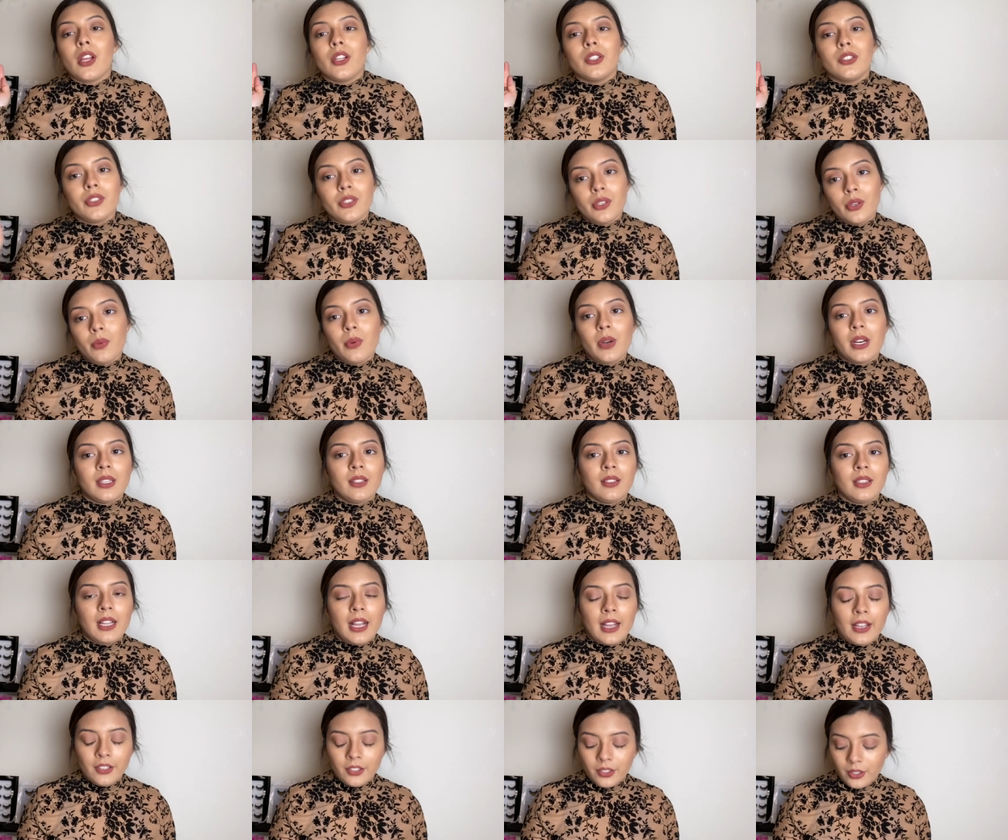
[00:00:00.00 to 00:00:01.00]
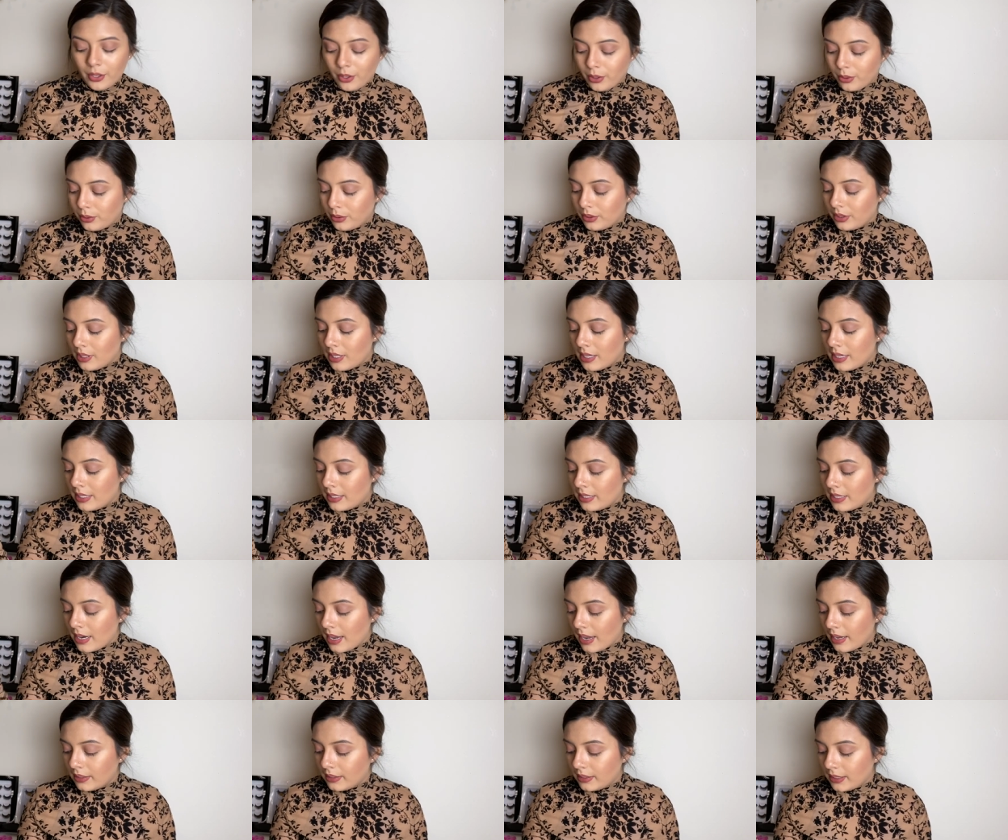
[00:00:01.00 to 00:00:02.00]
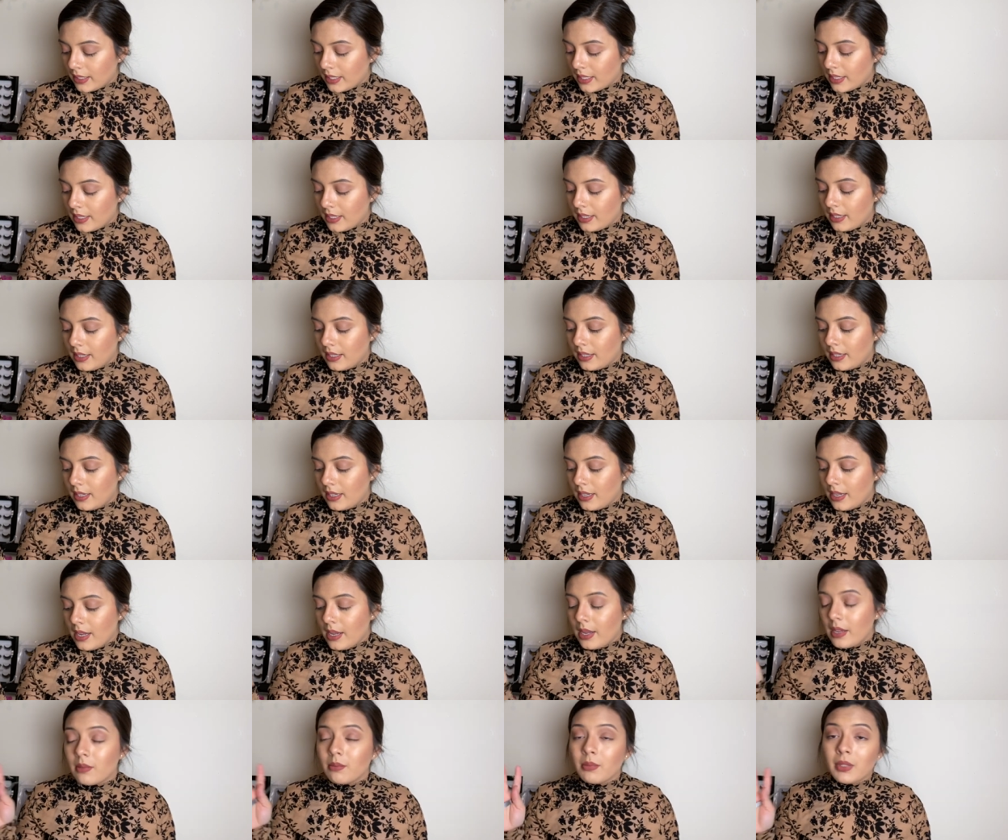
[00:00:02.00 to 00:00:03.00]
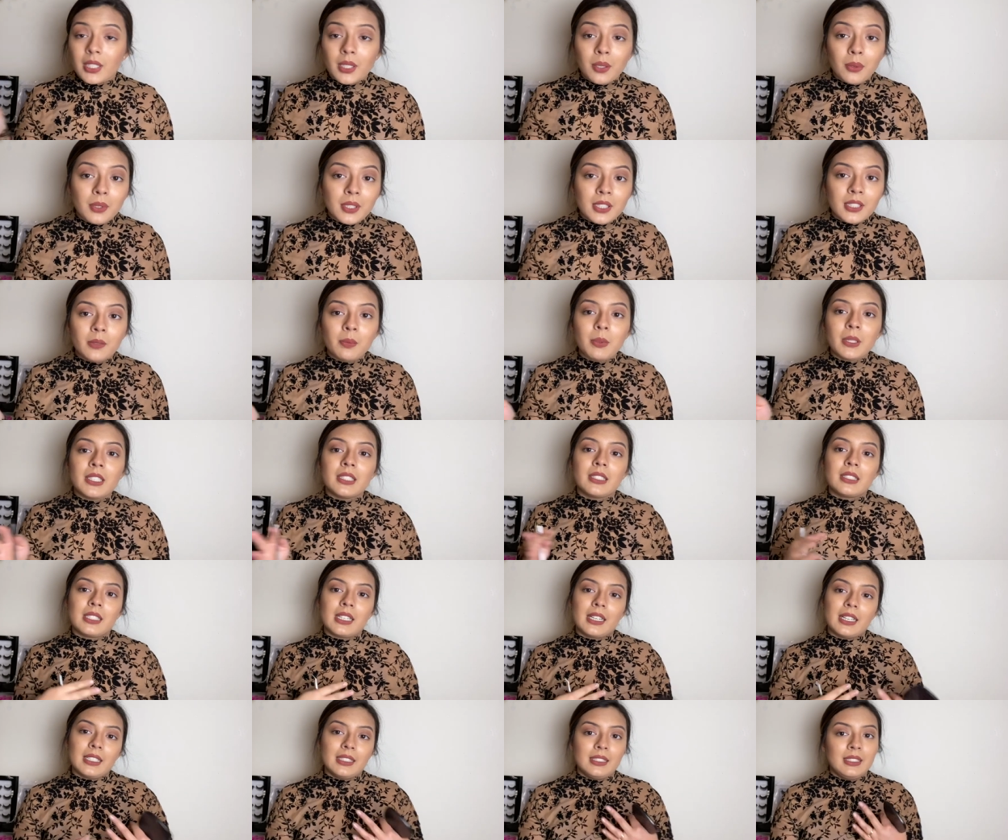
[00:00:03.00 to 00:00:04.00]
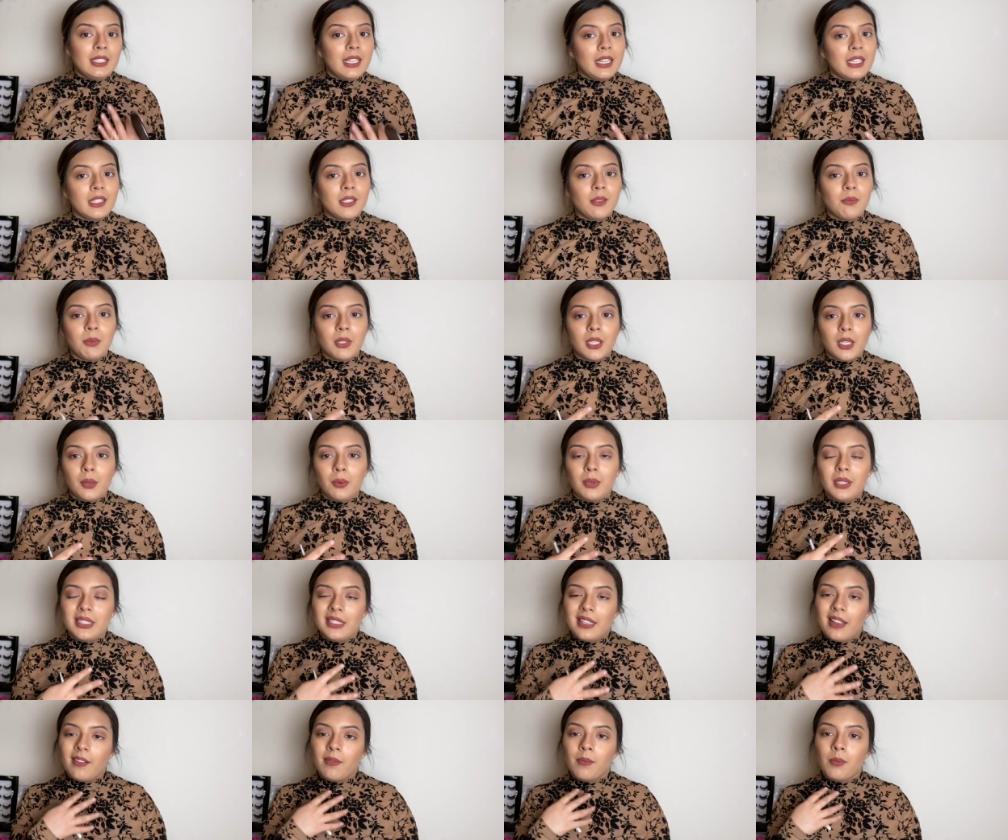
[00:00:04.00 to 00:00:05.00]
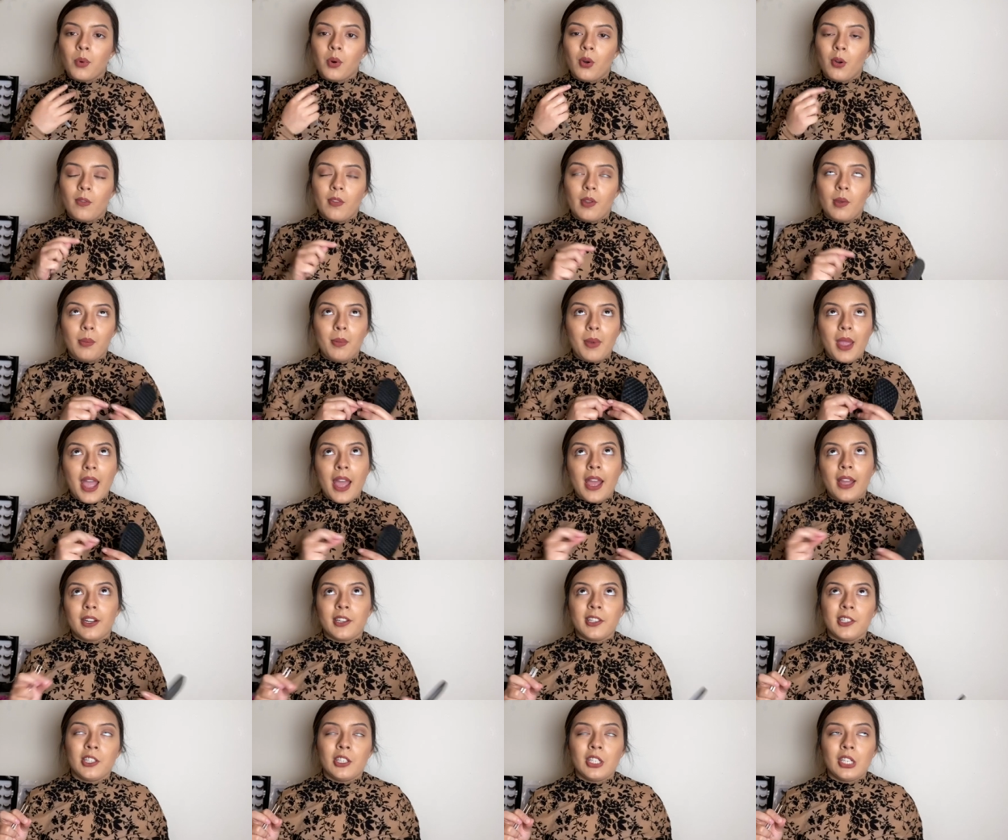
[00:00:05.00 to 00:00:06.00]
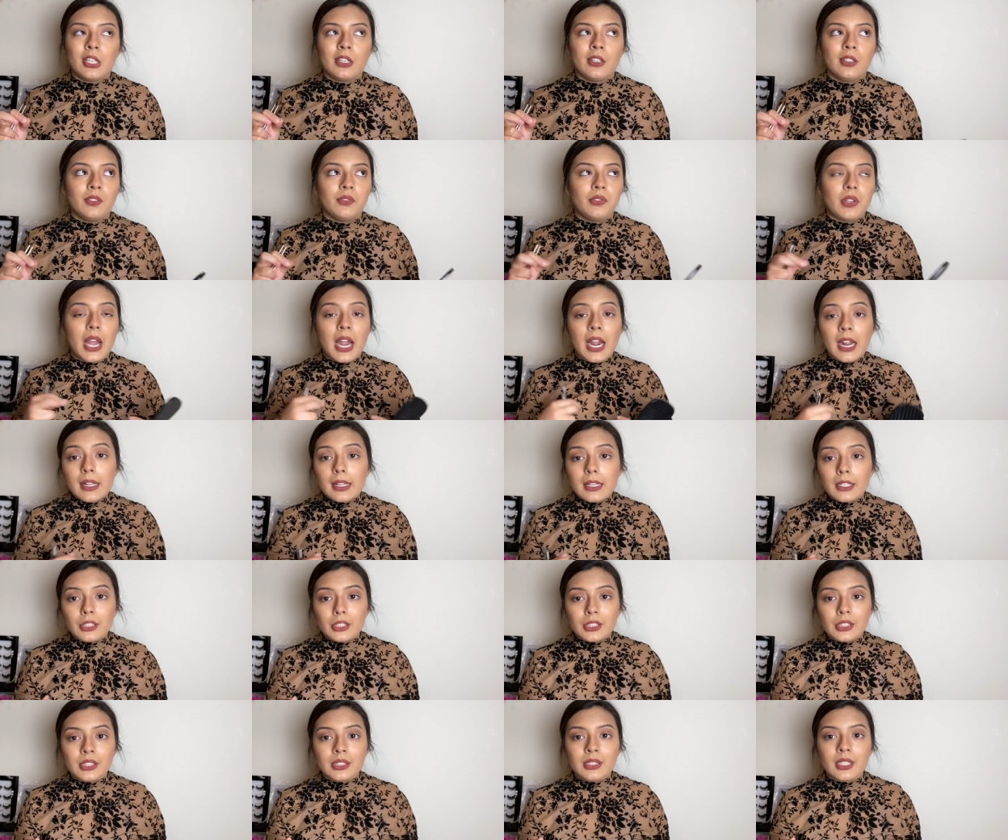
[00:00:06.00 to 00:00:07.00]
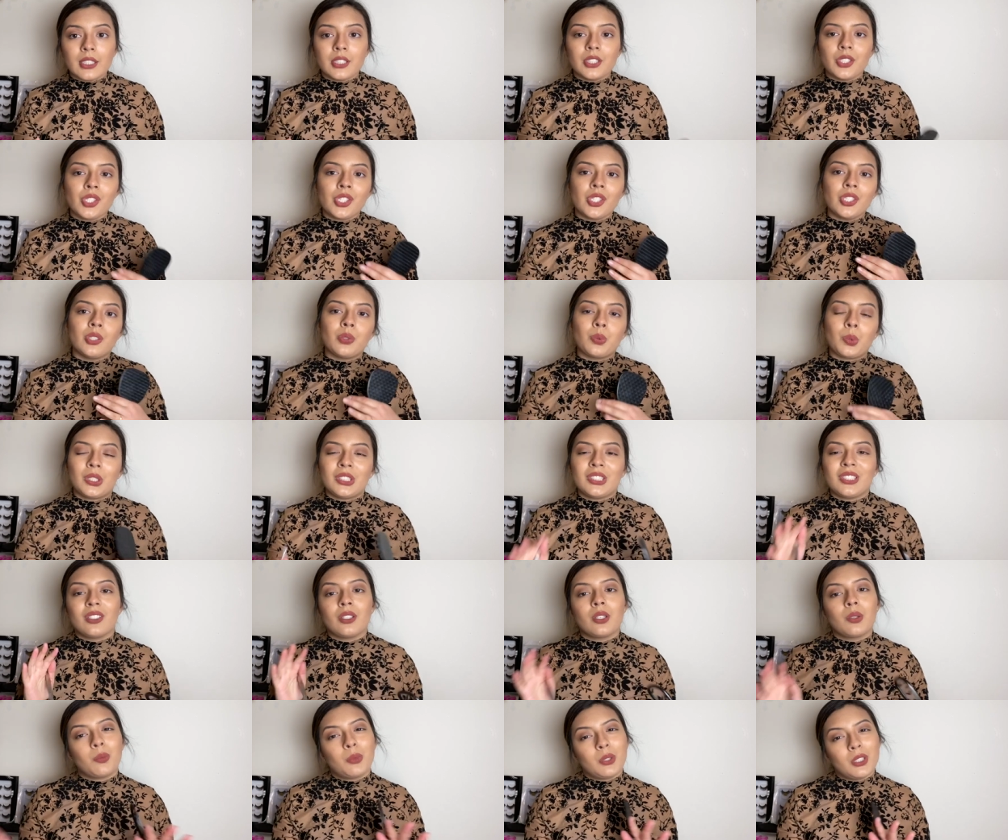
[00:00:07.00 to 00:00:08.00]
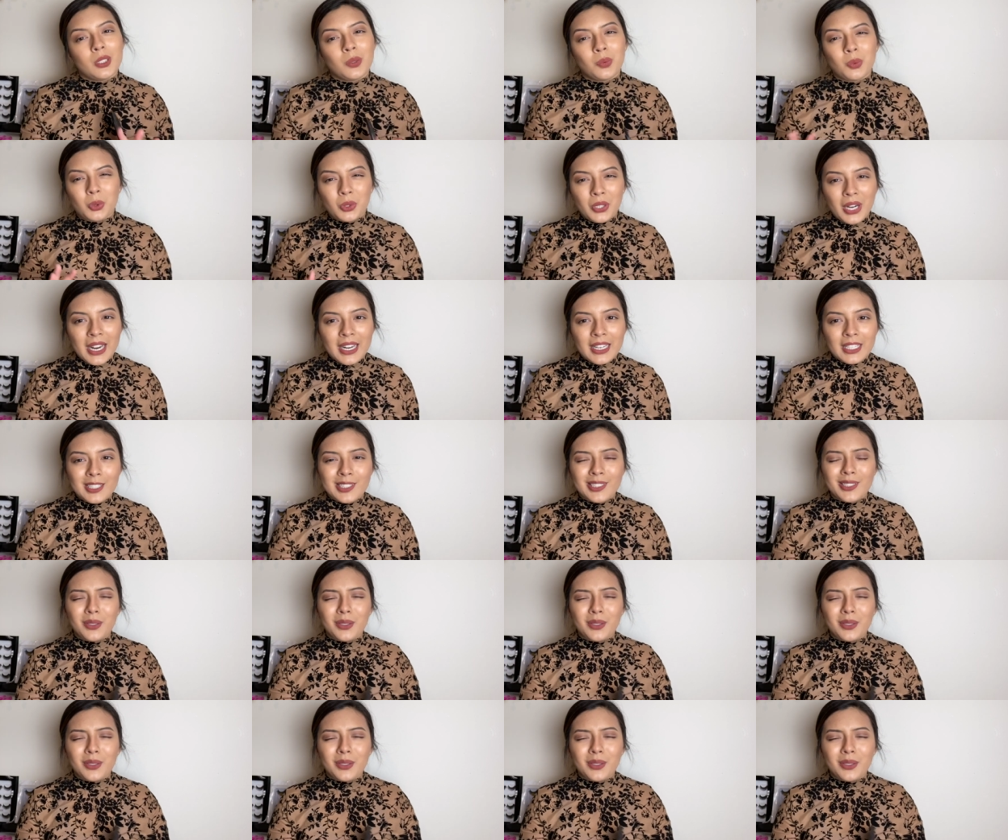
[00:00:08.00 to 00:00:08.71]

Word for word: do wear the LASGOOS and not the Mikiwi's, because like I said, the Mikiwi's have more of a pattern of eyelash extensions where it's a little more sporadic.